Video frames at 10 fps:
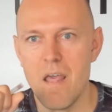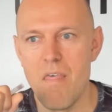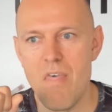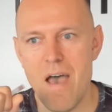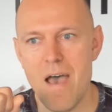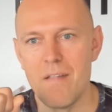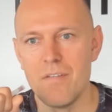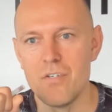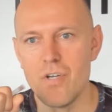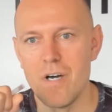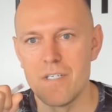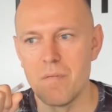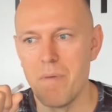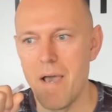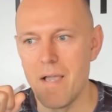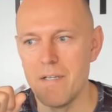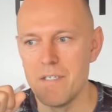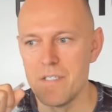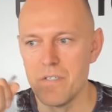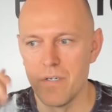that the charting package
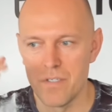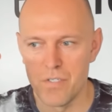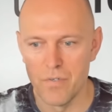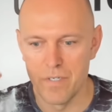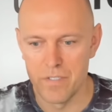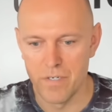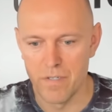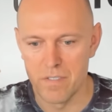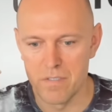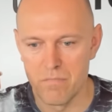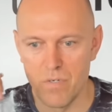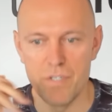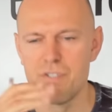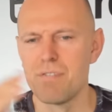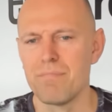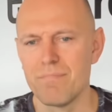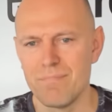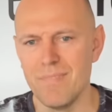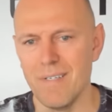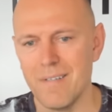is not as good as others, which,
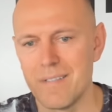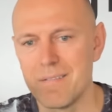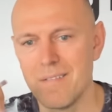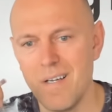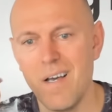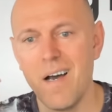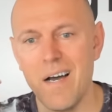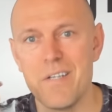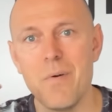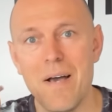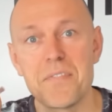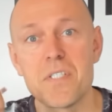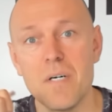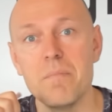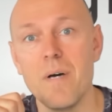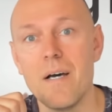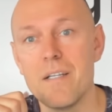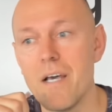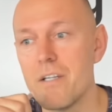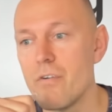you know, I, I do have some,
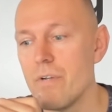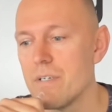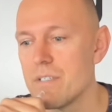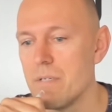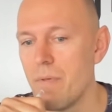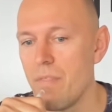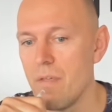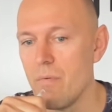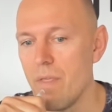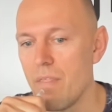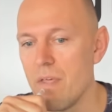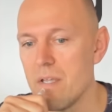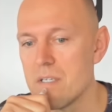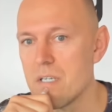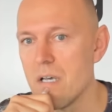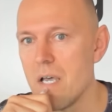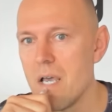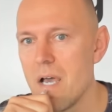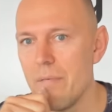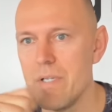a, a degree of sympathy with. It's, uh,
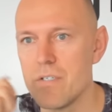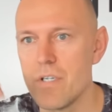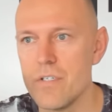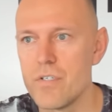I mean, it's, it's